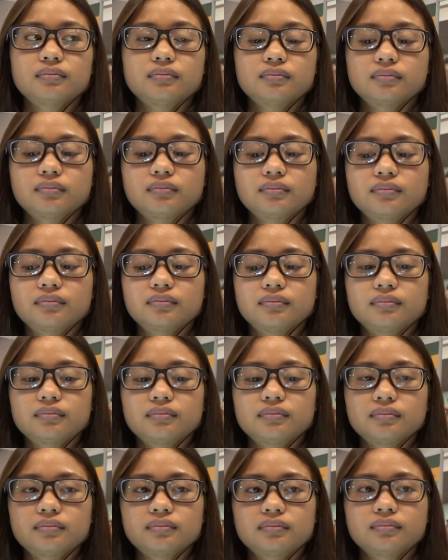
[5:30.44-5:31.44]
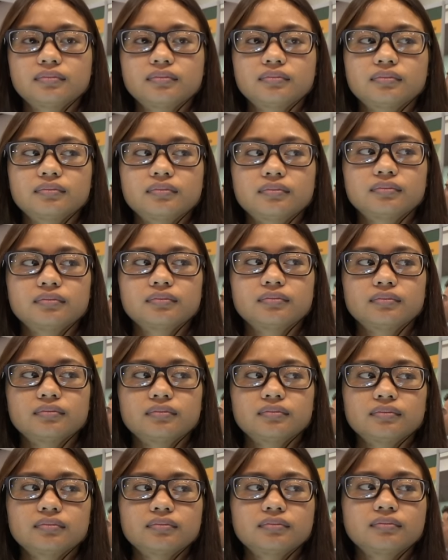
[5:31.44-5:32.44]

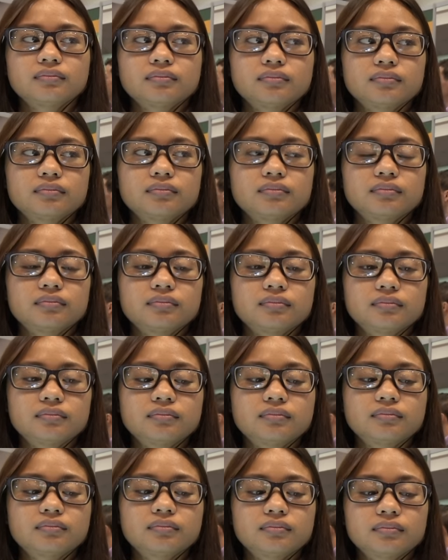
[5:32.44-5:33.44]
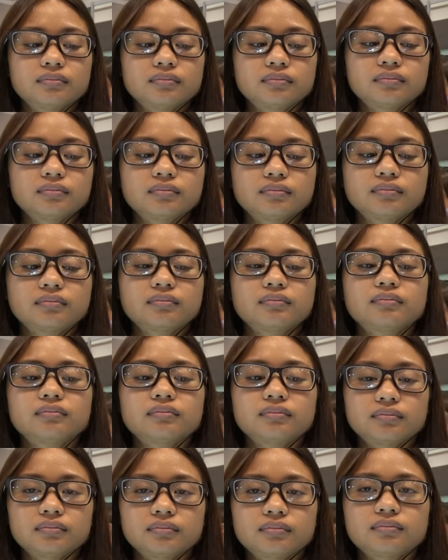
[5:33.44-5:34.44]

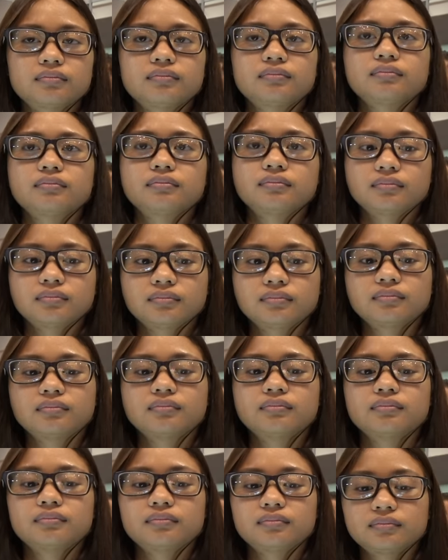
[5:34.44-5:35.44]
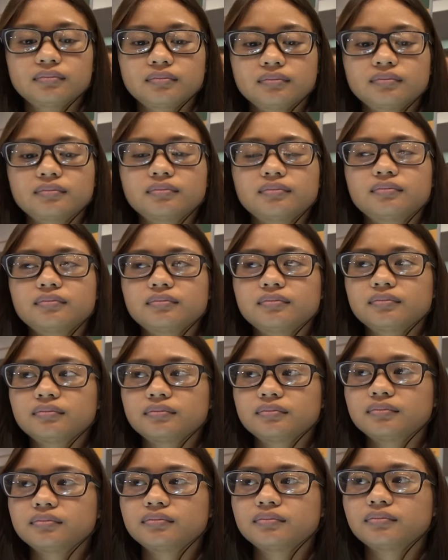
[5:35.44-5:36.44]

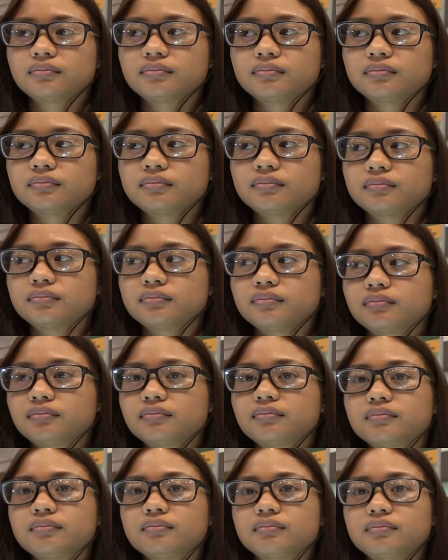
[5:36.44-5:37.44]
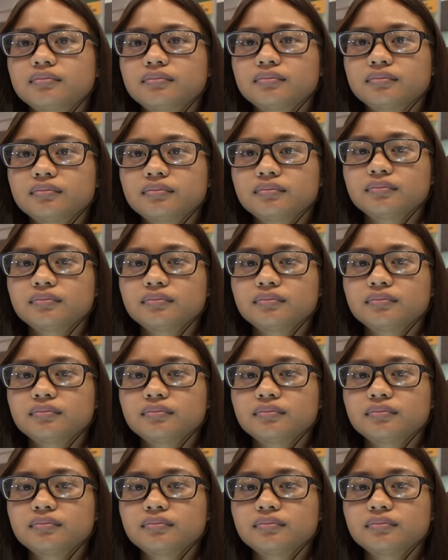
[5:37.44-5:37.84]
(not speaking)